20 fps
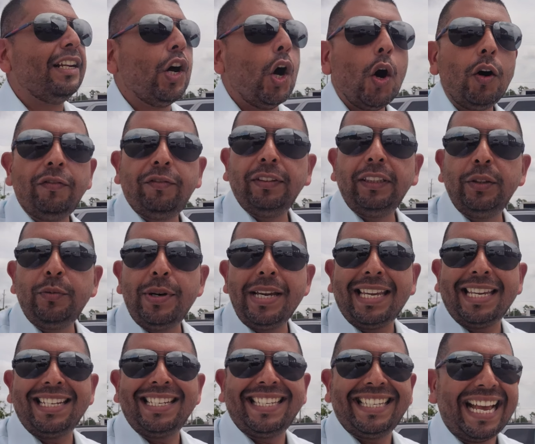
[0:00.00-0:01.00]
and hopefully we
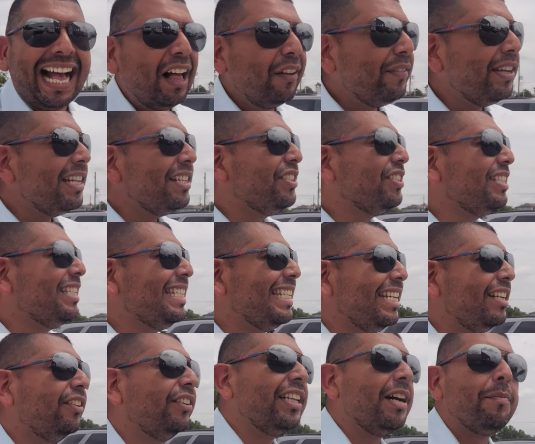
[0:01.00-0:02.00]
can salvage
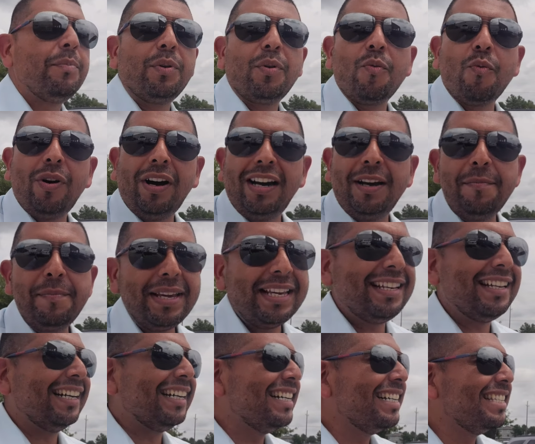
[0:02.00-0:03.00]
deal number one,
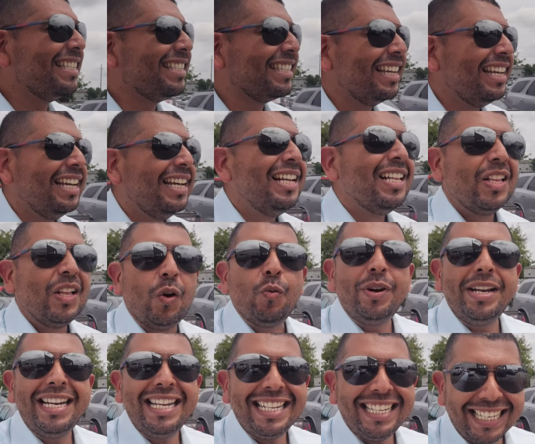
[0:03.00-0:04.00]
because
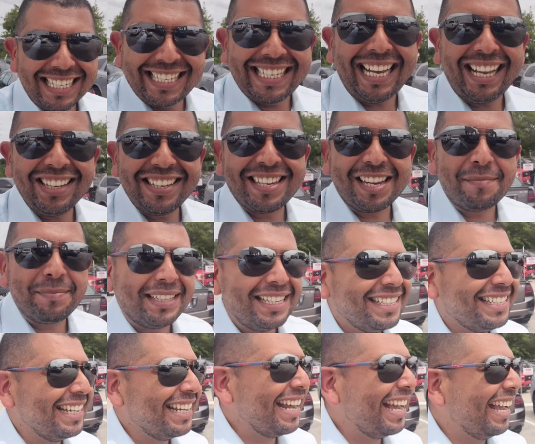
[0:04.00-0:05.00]
we need to sell something
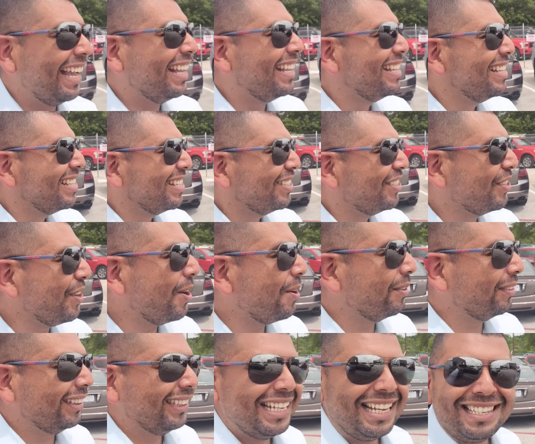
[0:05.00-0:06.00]
today.
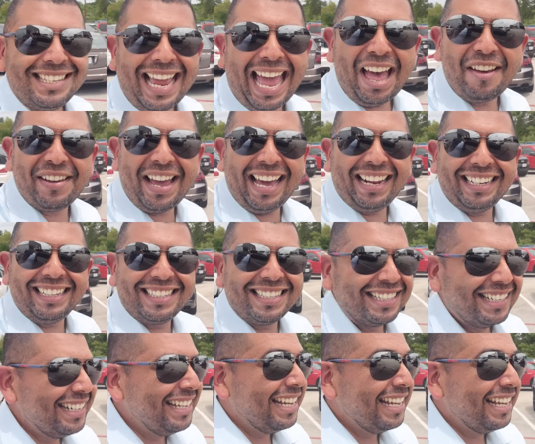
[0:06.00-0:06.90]
So let's have at it.